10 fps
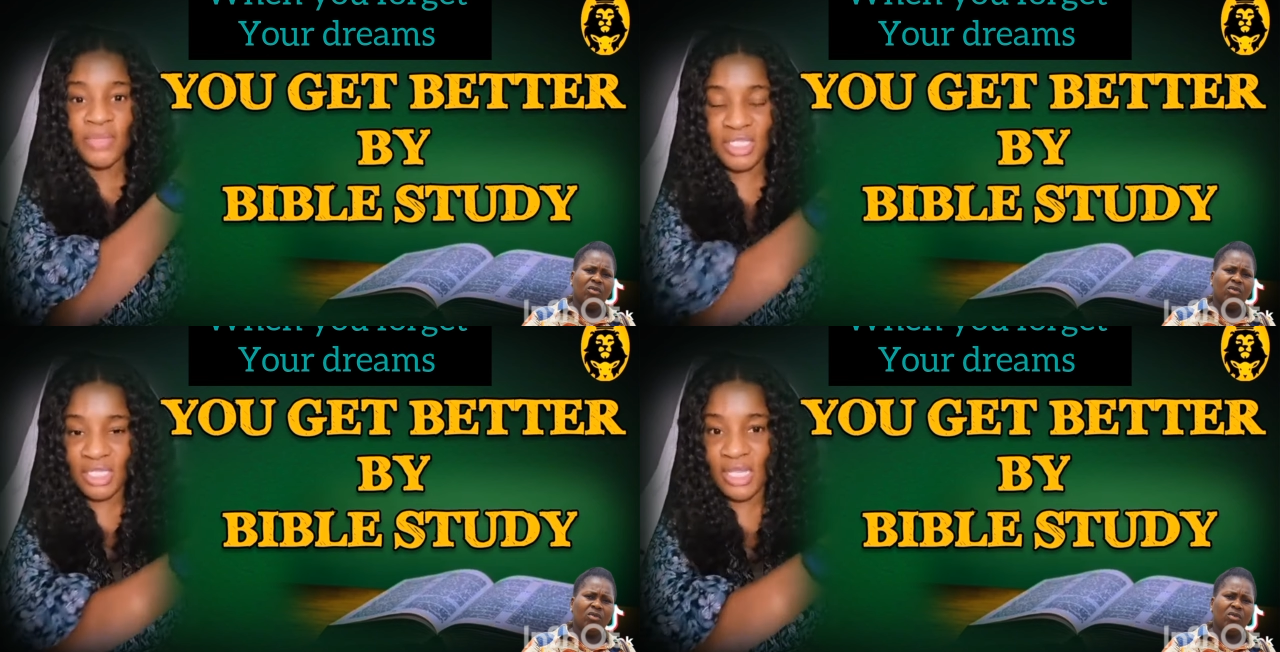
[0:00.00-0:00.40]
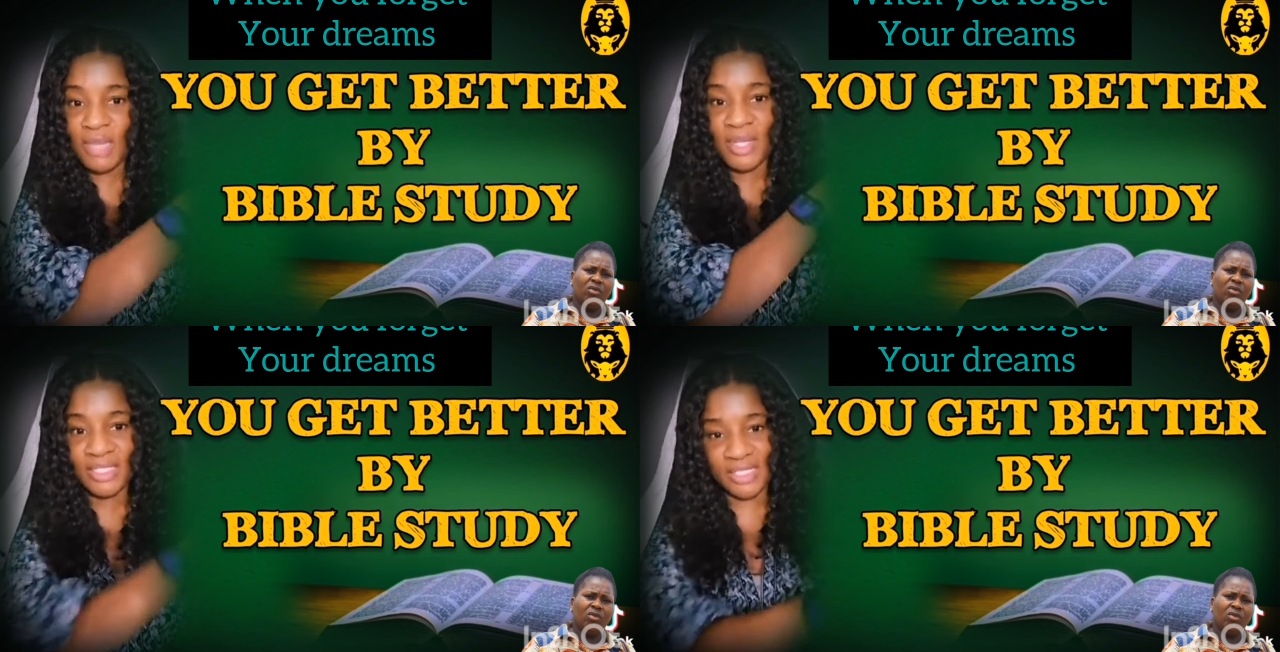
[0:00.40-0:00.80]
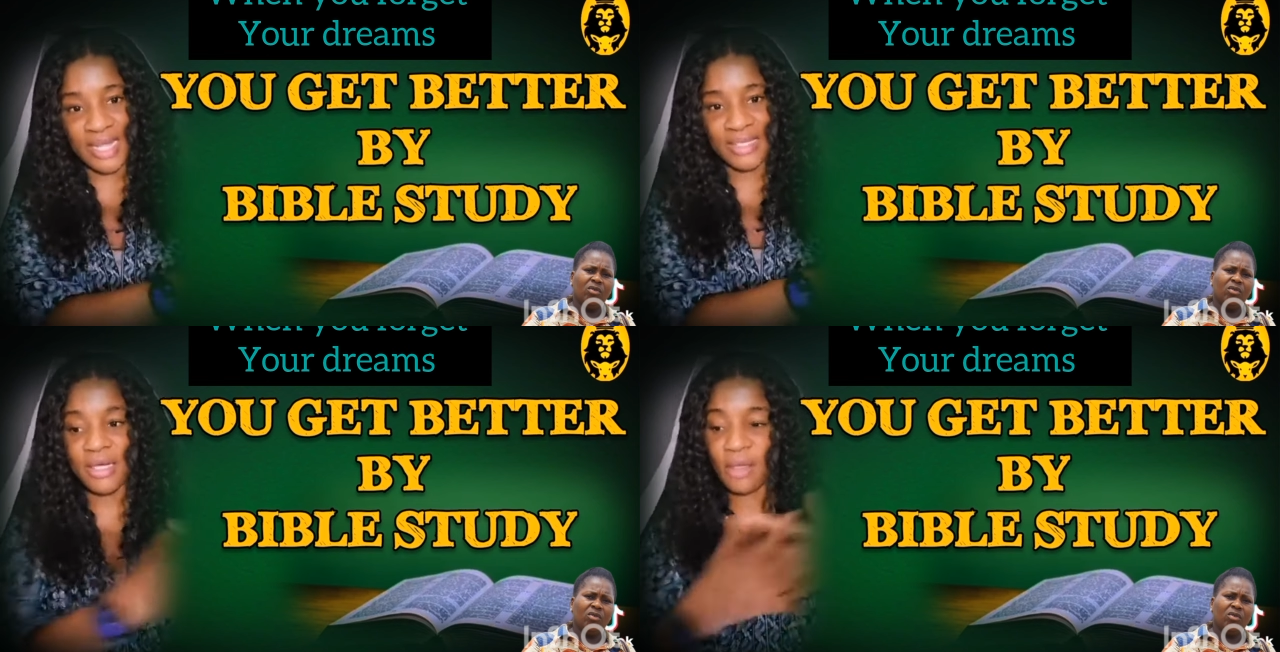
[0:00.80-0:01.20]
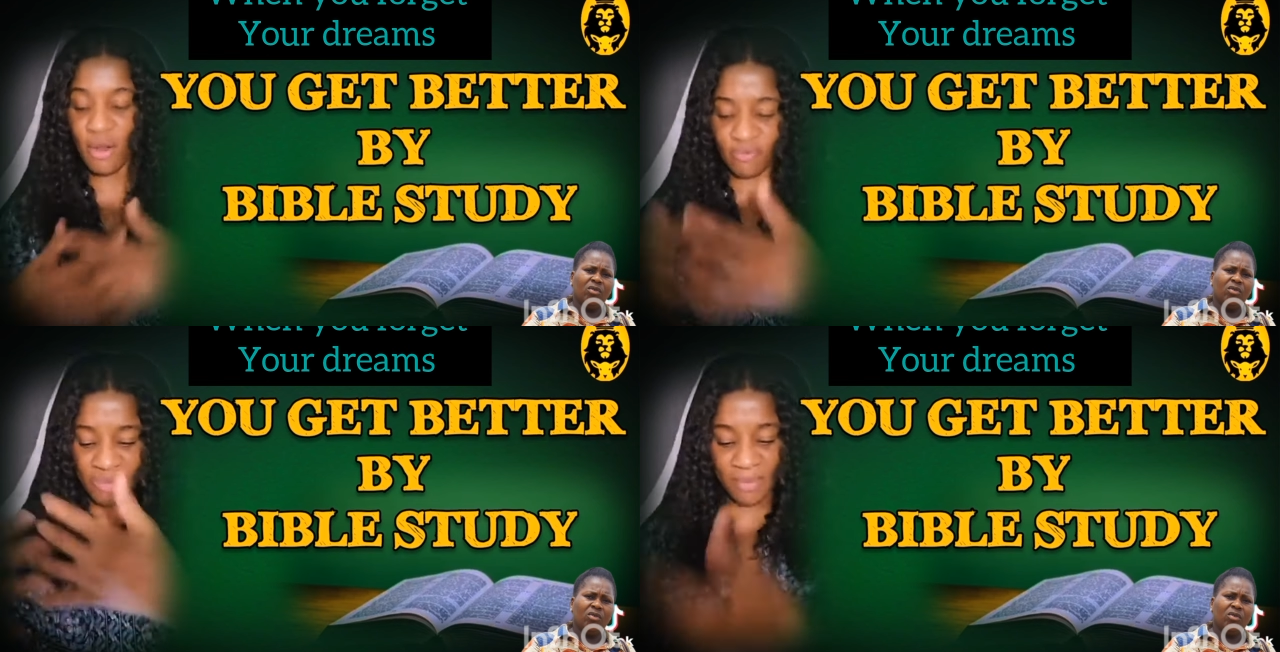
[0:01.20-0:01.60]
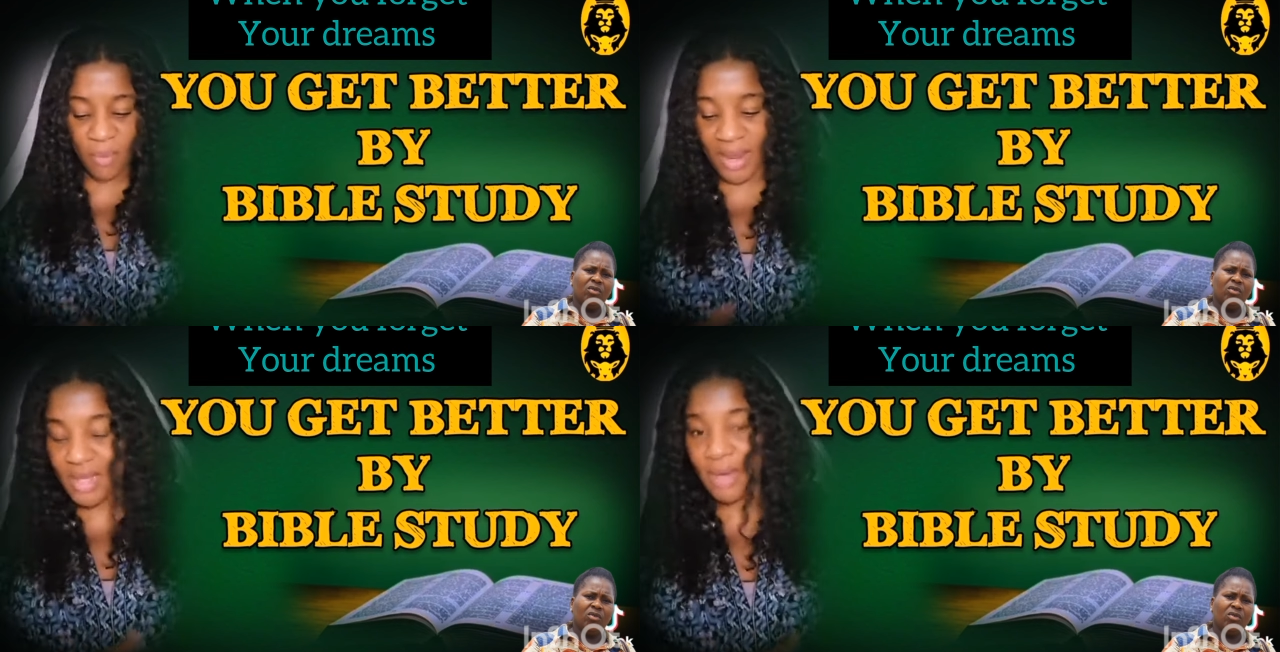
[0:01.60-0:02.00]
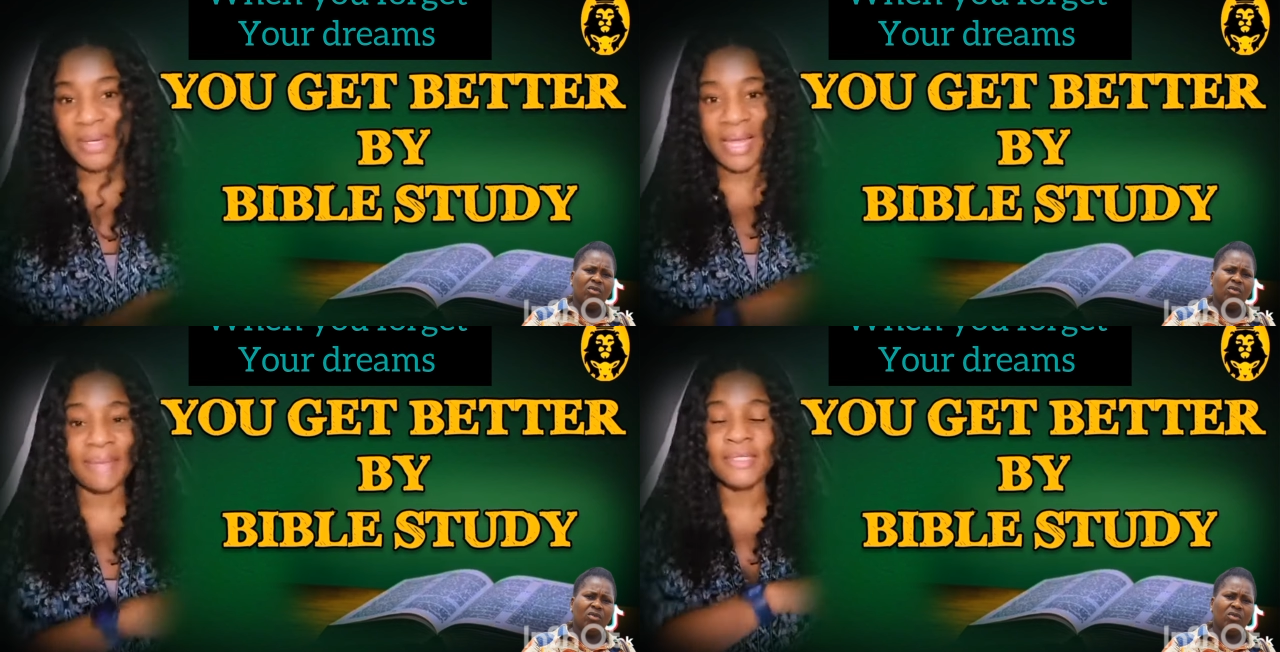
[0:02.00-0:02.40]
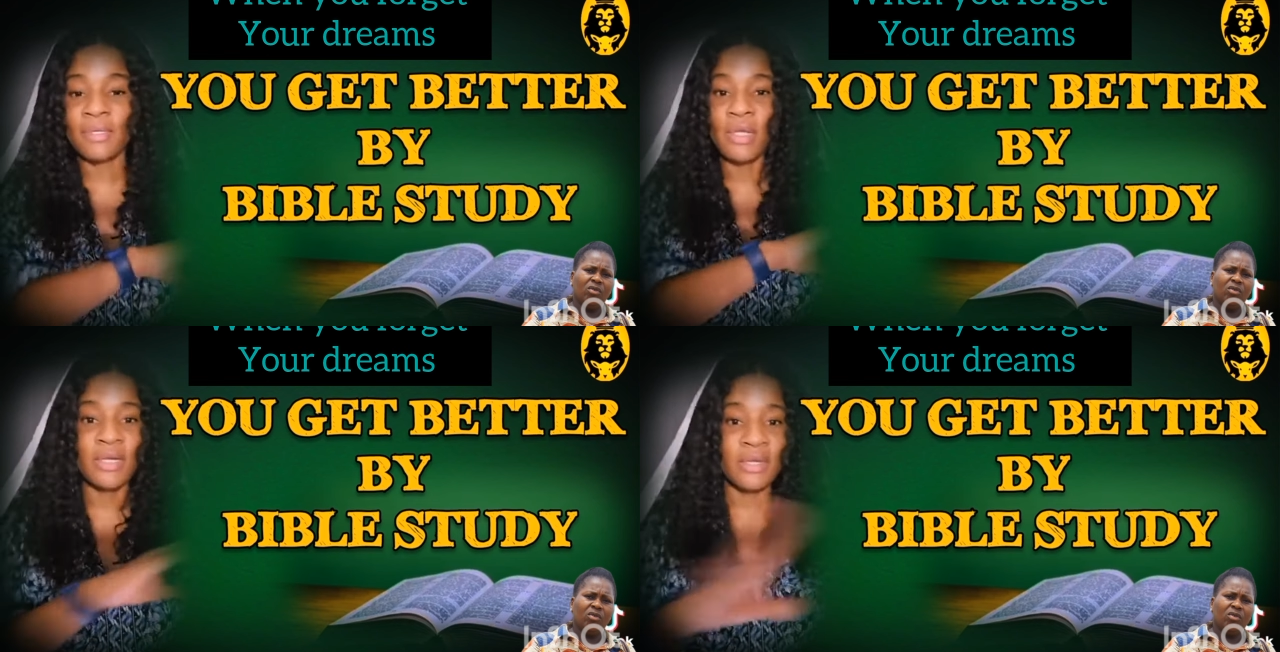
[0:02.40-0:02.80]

Speaker 1: the sleeping state. A lot of people wake up and absolutely